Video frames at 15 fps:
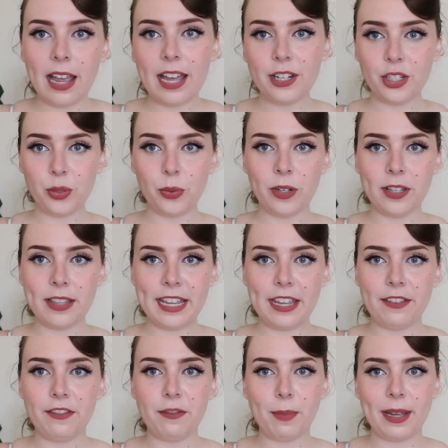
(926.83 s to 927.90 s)
I just want to
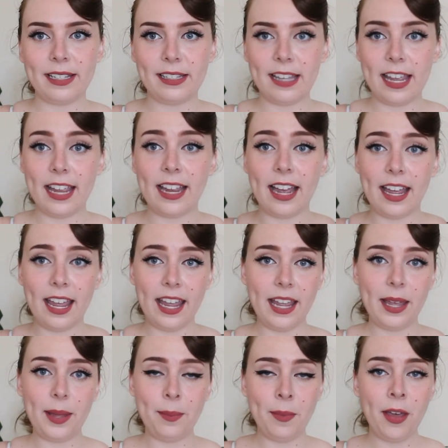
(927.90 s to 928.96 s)
leave by saying I
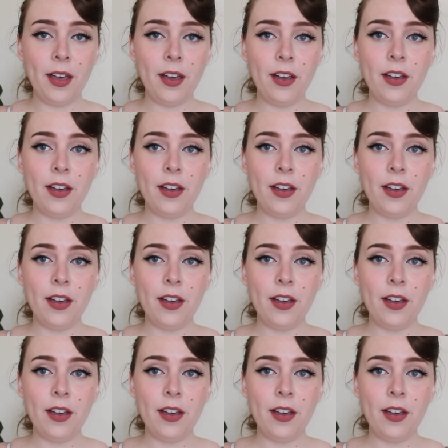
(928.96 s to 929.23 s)
am